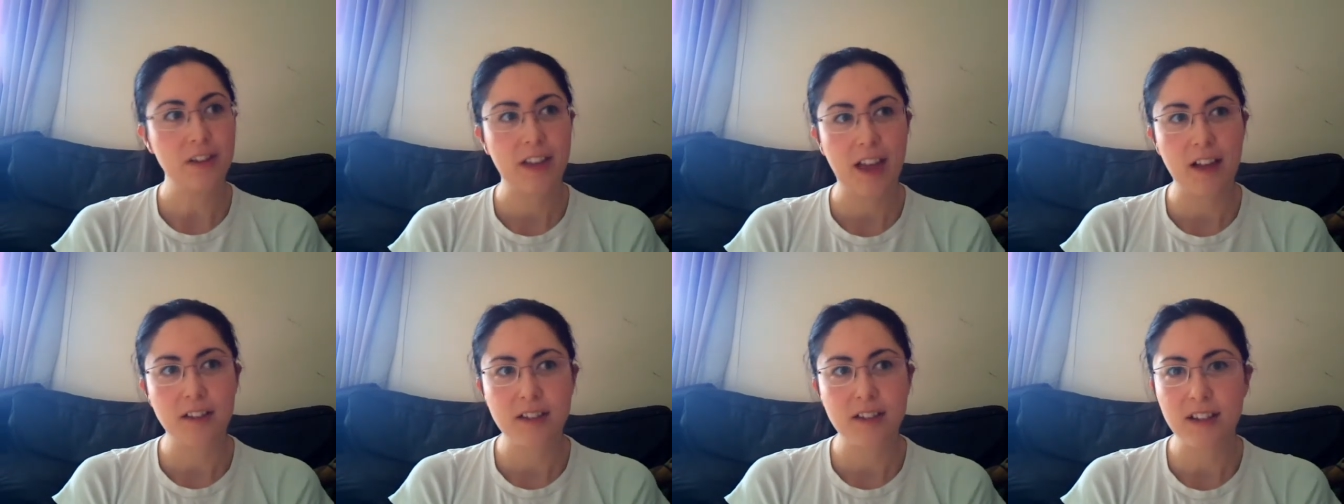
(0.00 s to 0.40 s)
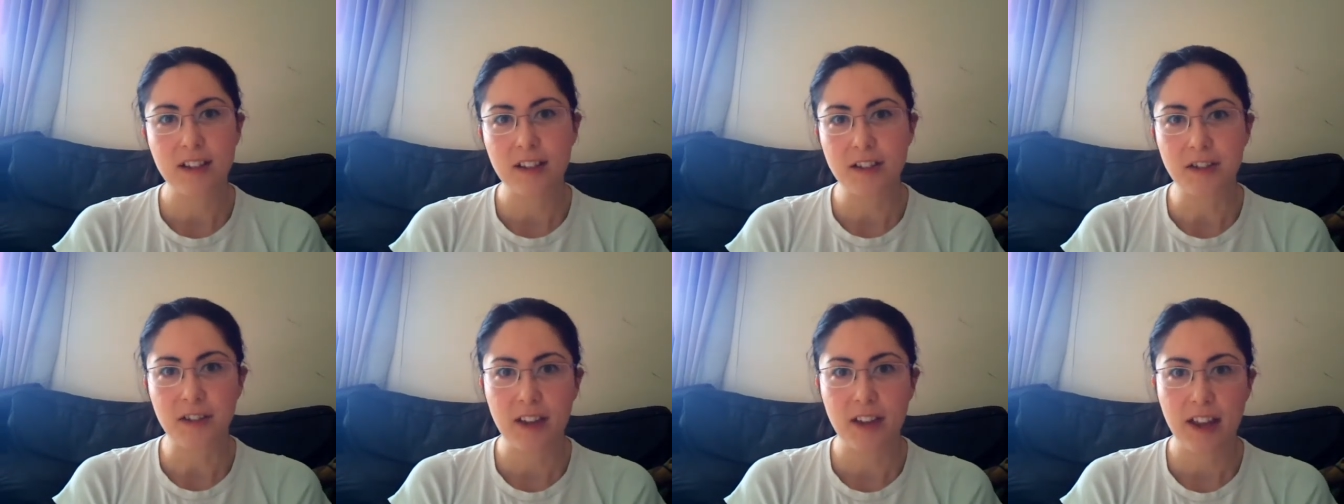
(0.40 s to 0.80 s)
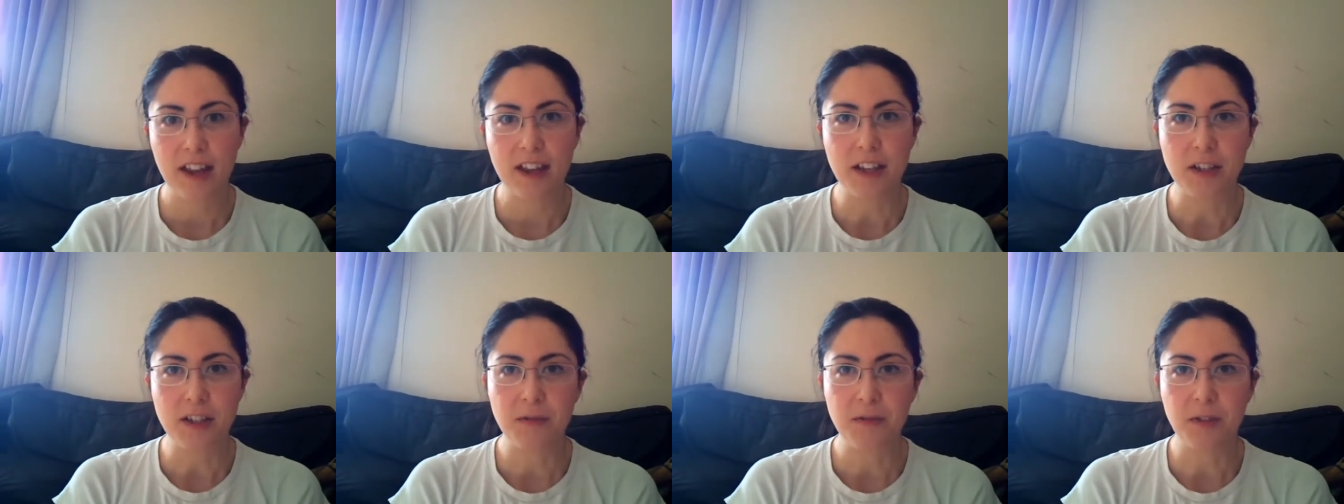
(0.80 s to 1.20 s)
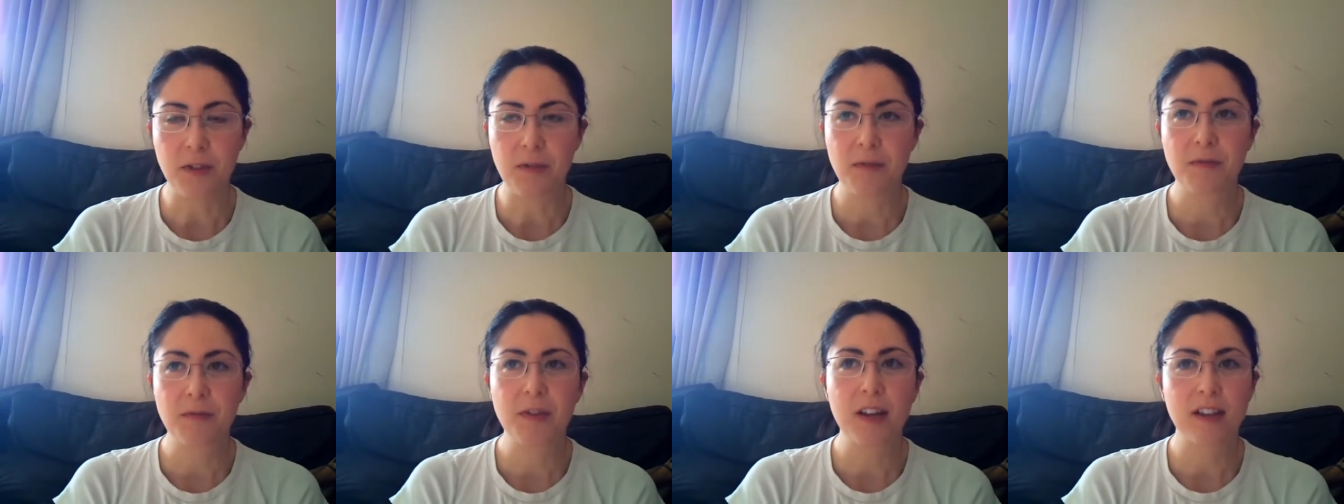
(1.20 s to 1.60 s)
outside your cage for the
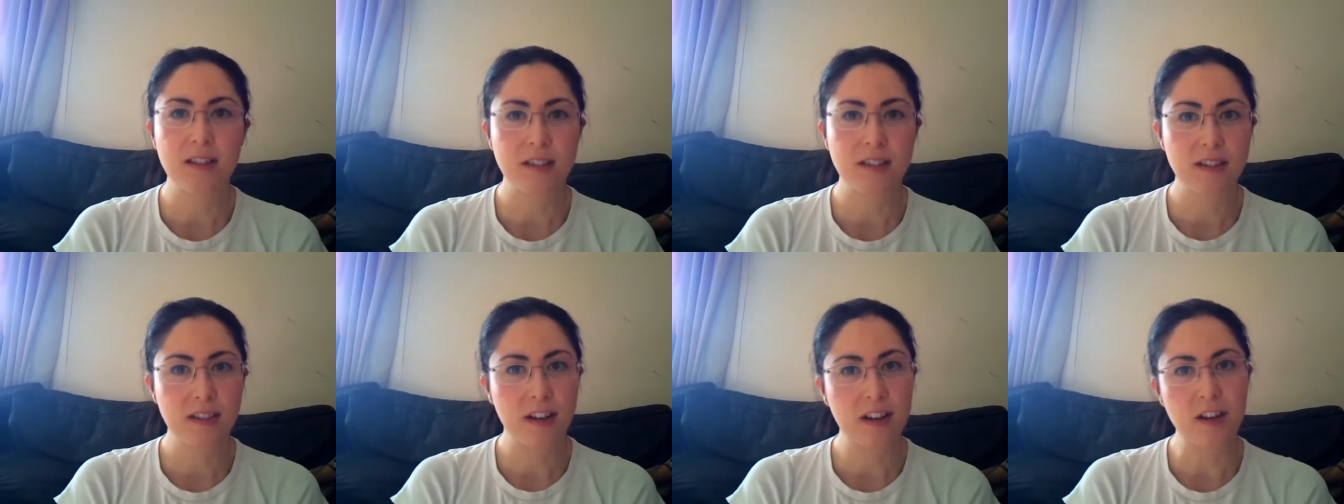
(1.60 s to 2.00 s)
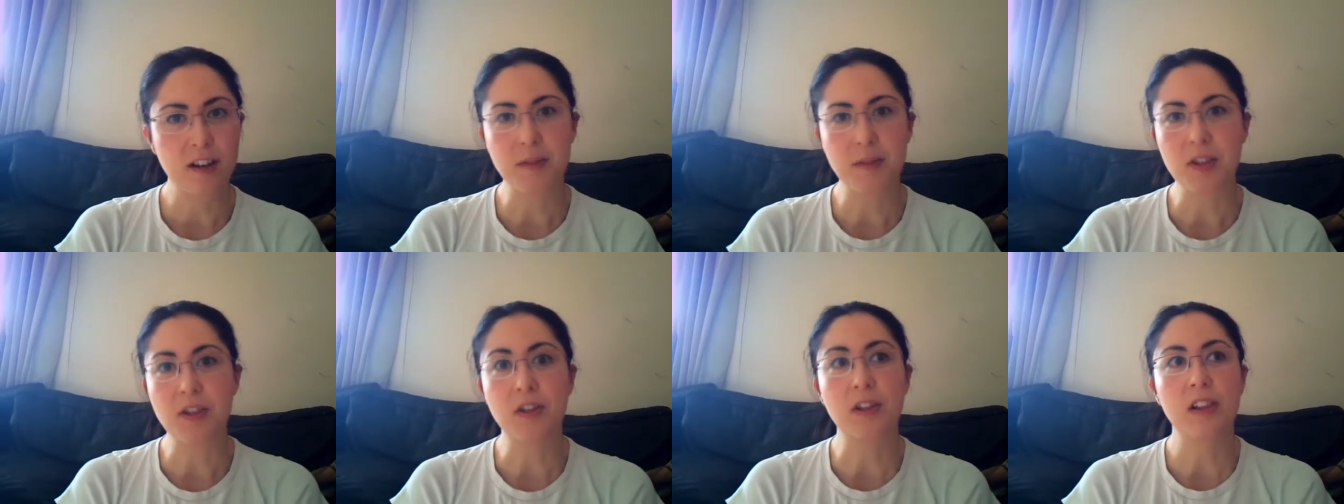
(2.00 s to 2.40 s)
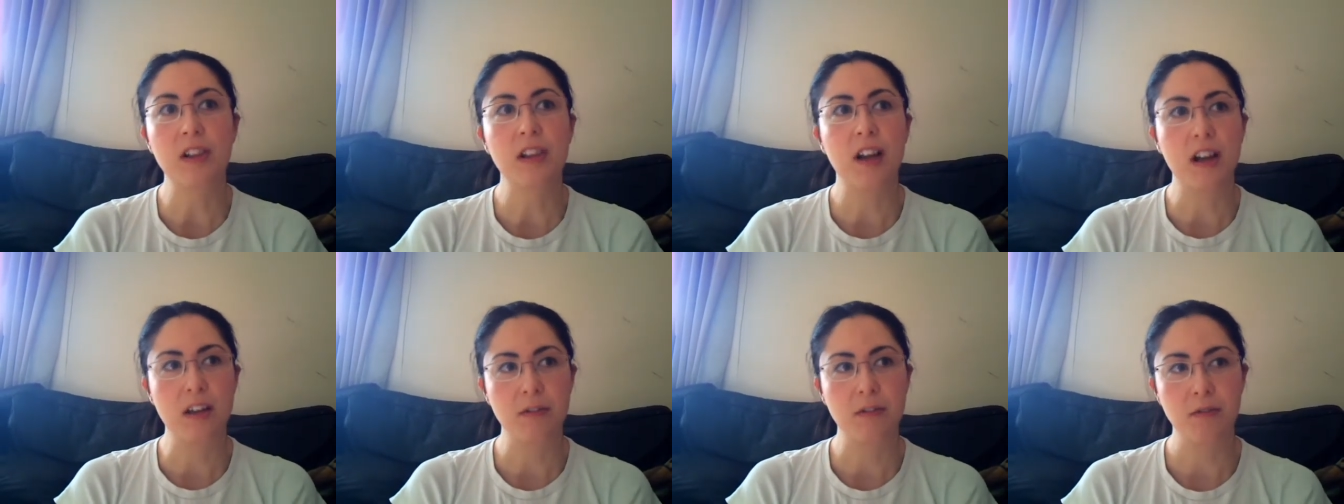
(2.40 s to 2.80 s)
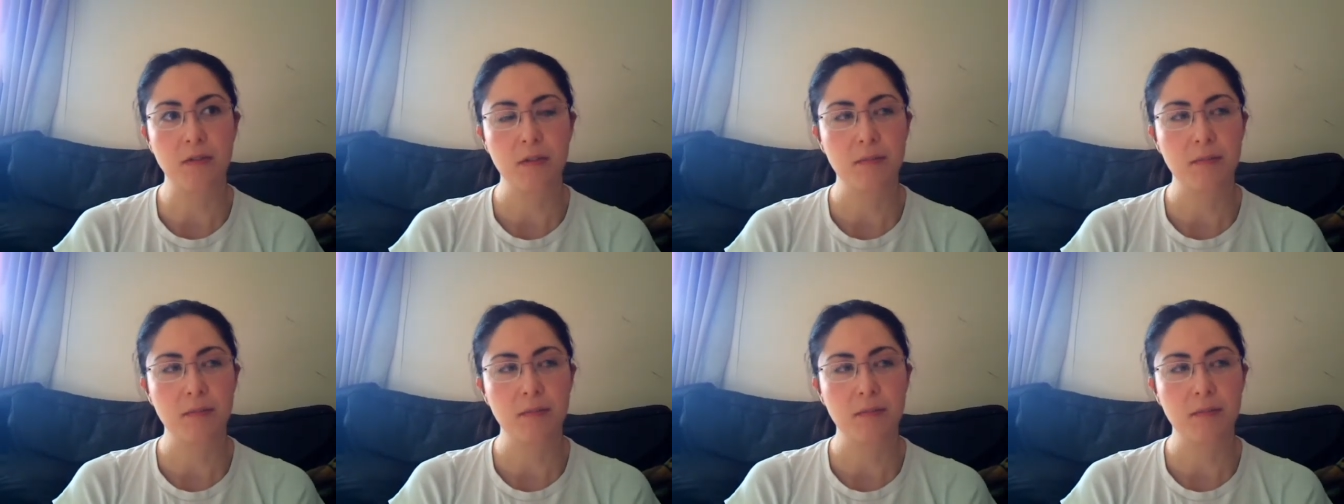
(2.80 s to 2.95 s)
first time in your life,